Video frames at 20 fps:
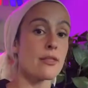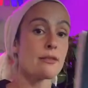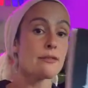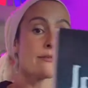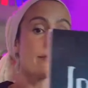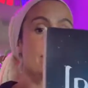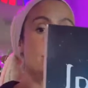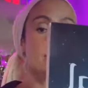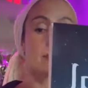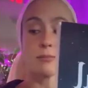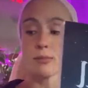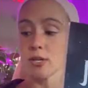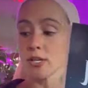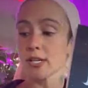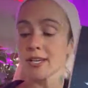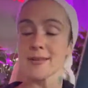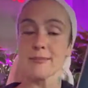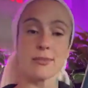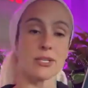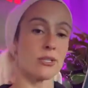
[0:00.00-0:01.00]
The first
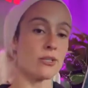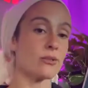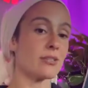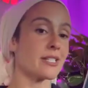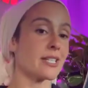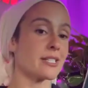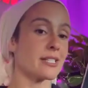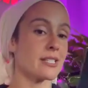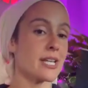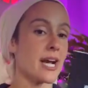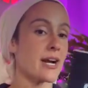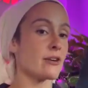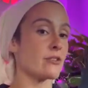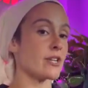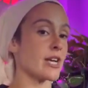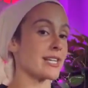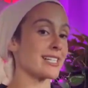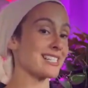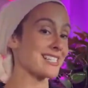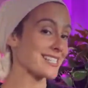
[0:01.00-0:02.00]
book can be used as a tarot
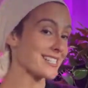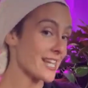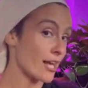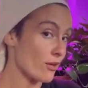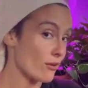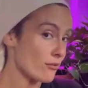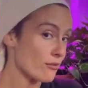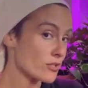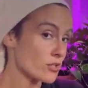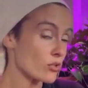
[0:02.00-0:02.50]
deck itself,